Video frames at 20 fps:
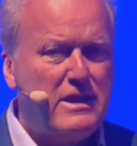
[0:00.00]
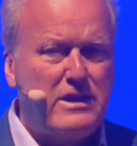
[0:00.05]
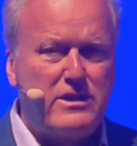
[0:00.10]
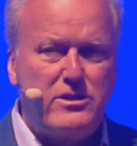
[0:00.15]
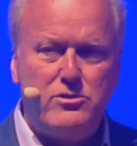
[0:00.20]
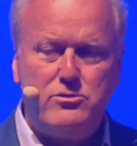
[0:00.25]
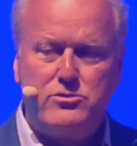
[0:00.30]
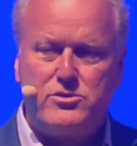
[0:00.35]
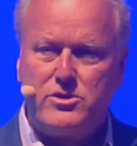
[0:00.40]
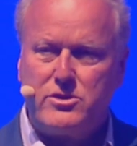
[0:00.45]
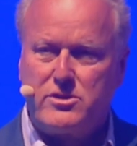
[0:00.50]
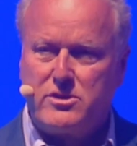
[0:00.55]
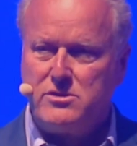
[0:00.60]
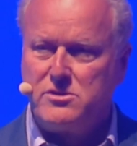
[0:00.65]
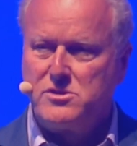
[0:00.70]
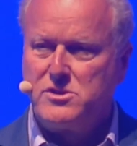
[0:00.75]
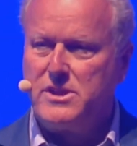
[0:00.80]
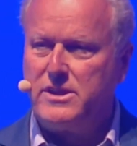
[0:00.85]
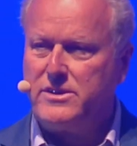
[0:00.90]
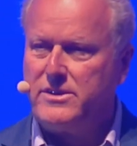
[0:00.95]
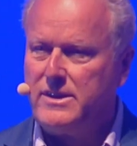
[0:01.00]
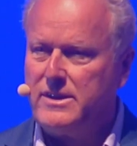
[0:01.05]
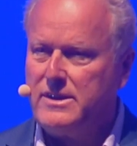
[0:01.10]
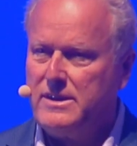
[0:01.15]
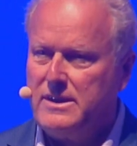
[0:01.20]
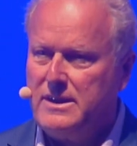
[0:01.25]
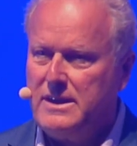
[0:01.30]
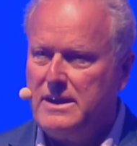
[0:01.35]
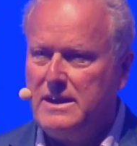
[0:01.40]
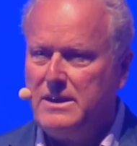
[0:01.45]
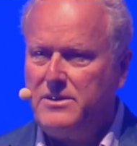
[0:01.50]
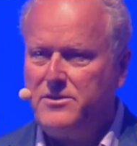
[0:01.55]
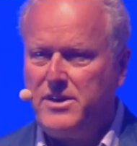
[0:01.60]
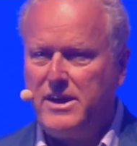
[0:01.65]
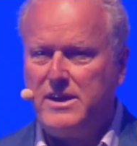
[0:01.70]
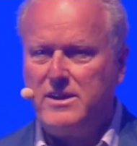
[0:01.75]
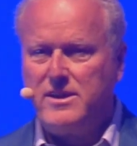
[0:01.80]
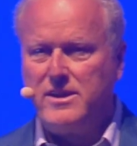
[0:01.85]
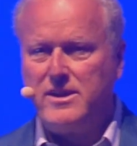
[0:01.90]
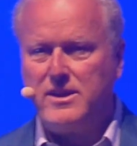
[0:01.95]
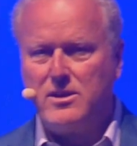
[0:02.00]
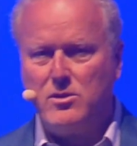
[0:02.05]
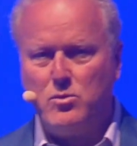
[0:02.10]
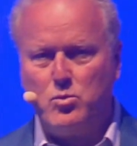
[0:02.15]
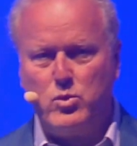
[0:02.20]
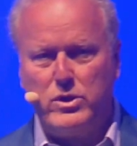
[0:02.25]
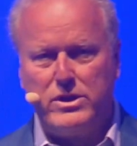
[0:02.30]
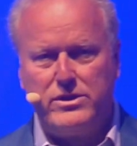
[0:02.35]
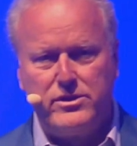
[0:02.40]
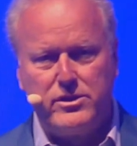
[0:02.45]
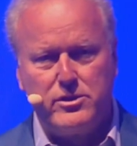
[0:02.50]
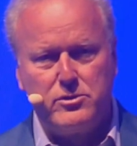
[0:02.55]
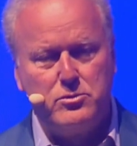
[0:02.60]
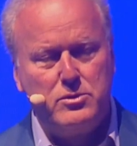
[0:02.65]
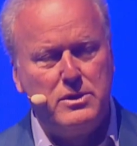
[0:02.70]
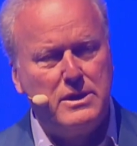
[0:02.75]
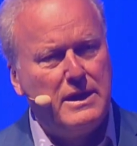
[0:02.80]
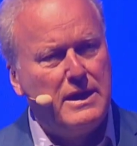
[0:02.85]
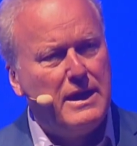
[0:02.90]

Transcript: you should consider taking with you